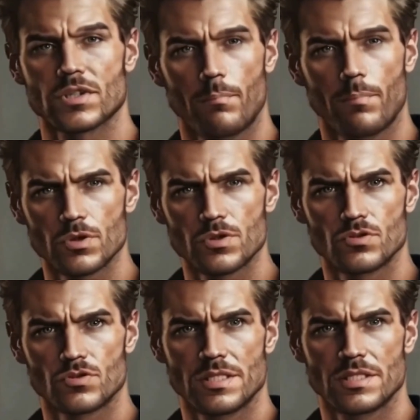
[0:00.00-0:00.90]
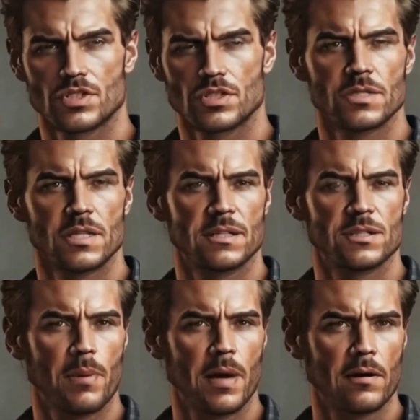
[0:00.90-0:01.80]
how personal transitions can
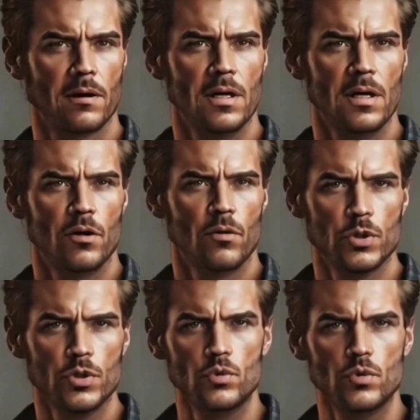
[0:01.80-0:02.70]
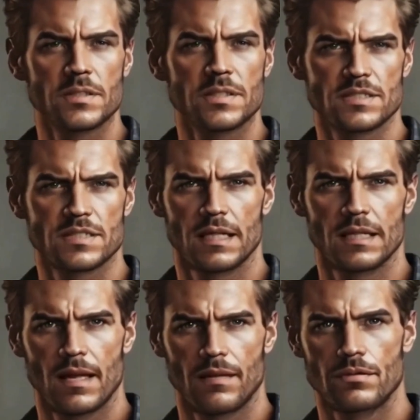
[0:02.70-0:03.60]
inspire renewed artistic
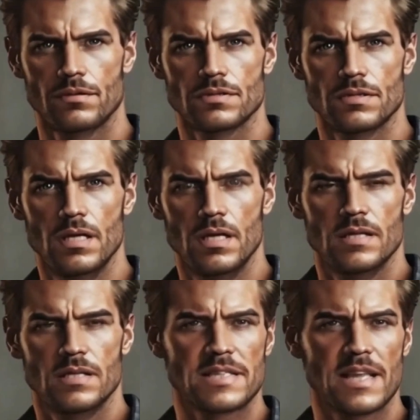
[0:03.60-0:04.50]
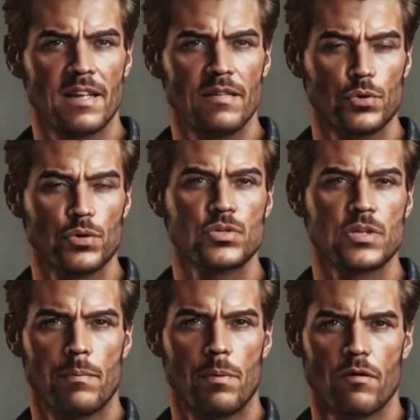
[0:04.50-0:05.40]
endeavors. The scale of producing
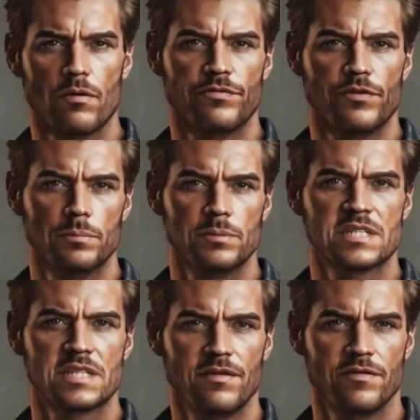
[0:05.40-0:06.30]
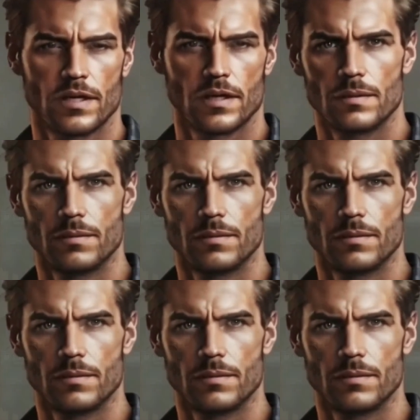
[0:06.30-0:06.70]
a Marvel film is significant,